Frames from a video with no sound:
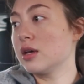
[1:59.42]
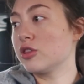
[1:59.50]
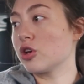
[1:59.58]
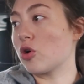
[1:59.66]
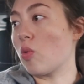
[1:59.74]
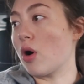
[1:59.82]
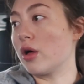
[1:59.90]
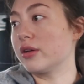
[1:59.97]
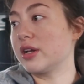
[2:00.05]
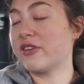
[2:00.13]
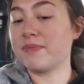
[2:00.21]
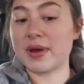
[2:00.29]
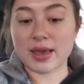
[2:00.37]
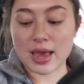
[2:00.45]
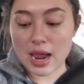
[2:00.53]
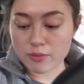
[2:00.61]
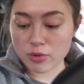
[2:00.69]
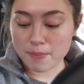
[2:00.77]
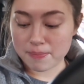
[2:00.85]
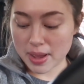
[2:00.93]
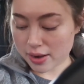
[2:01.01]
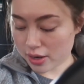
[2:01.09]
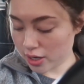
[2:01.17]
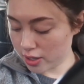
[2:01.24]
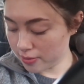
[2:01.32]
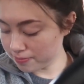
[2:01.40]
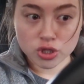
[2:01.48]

the quality of my camera better.